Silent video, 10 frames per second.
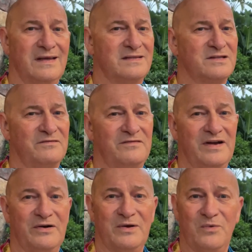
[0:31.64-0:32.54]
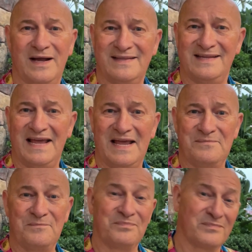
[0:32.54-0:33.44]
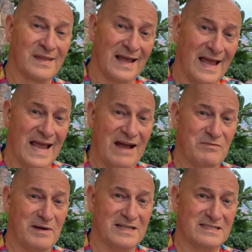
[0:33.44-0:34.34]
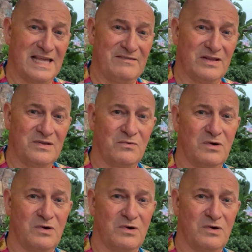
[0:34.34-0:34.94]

It's a very wet day. Everybody's leaving.